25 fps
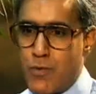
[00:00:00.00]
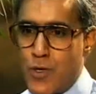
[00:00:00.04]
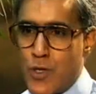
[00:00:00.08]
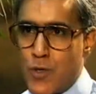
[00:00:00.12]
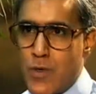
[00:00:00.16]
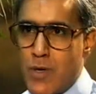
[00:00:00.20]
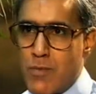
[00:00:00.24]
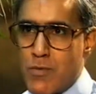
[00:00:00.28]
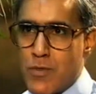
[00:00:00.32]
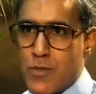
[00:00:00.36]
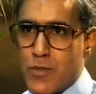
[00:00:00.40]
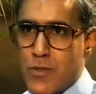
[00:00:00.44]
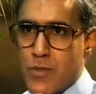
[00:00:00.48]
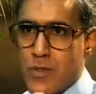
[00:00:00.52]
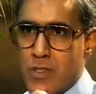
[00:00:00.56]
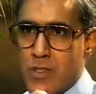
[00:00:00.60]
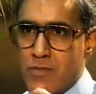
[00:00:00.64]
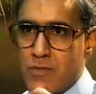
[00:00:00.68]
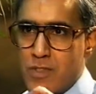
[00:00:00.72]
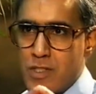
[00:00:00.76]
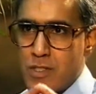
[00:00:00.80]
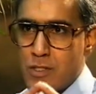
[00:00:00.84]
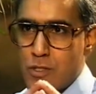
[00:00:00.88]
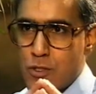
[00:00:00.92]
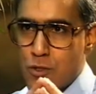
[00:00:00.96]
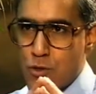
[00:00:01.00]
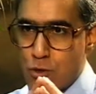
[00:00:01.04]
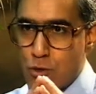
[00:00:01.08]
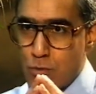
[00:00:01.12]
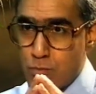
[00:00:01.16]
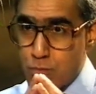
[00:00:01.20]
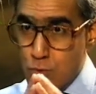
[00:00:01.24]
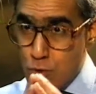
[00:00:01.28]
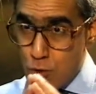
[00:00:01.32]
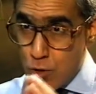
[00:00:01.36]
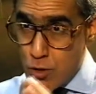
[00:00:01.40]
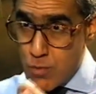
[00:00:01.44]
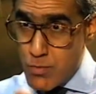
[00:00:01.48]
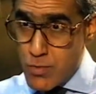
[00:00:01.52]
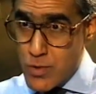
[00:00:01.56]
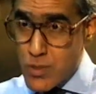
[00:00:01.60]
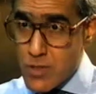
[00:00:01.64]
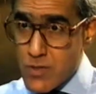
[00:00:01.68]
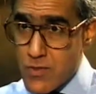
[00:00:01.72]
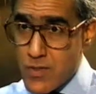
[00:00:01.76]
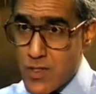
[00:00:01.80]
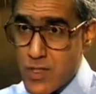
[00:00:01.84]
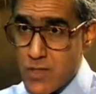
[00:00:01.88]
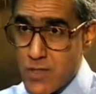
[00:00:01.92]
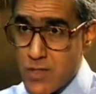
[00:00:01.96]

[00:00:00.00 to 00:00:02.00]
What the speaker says: Were you able to convince Strobe Talbot of